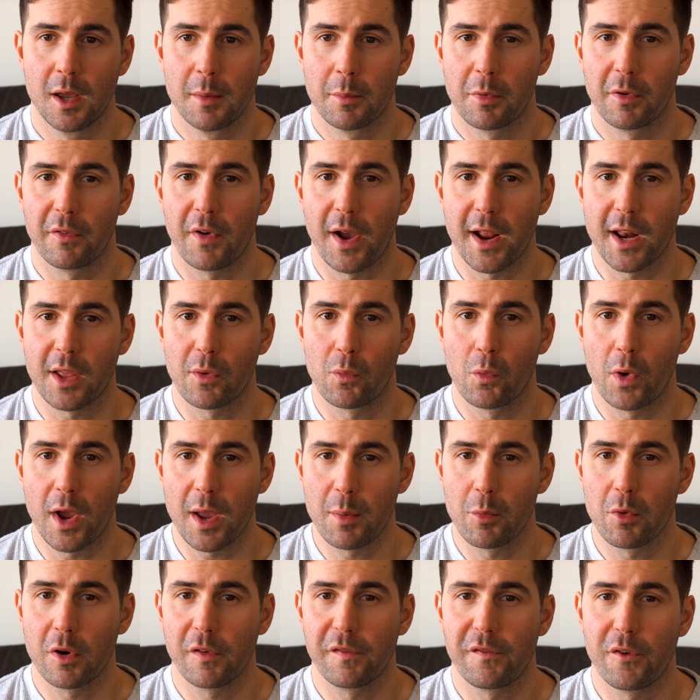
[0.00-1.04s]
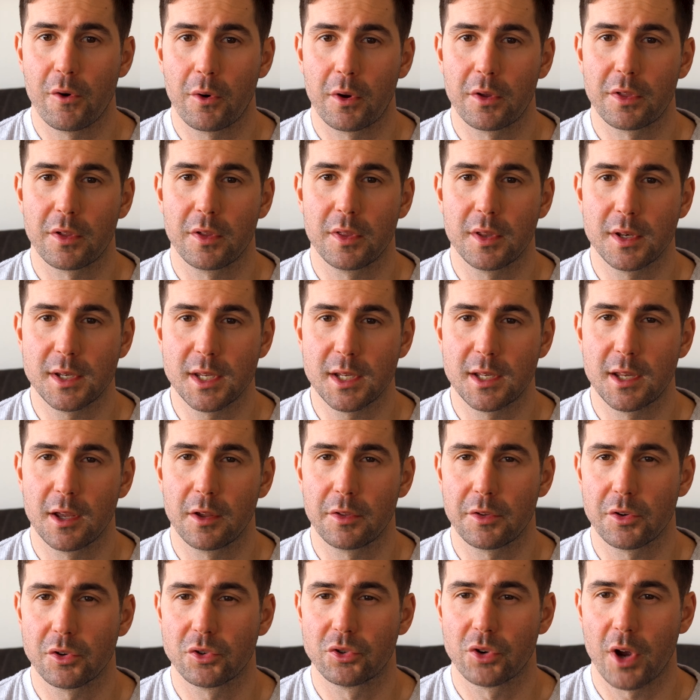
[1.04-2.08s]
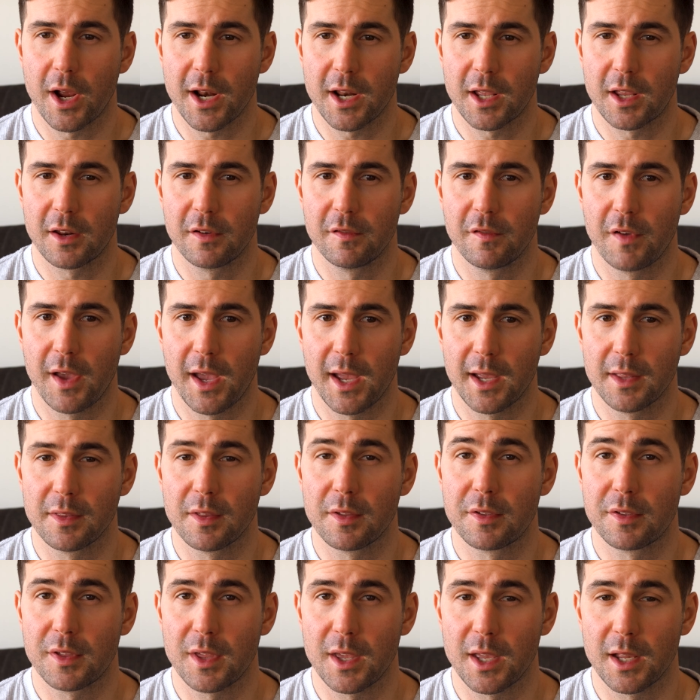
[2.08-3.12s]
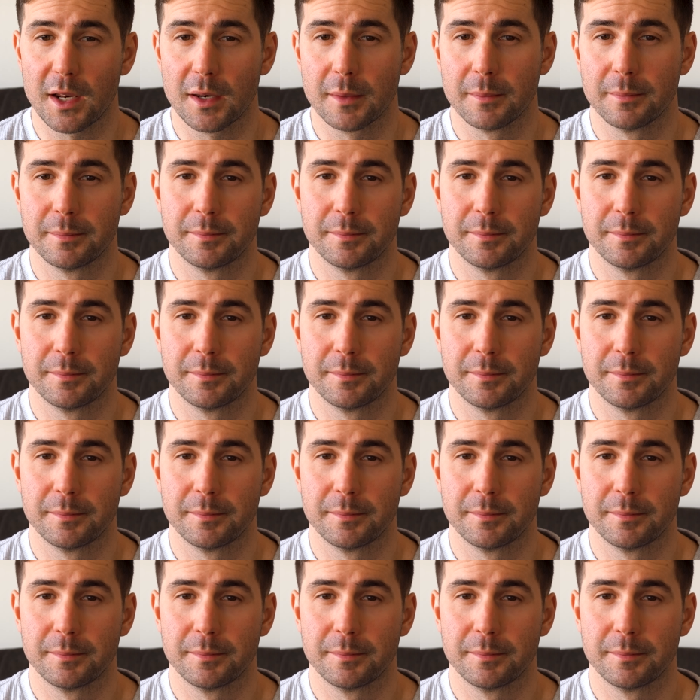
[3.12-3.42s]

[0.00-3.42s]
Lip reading: providing way more focus on the details you're trying to convey in the scene.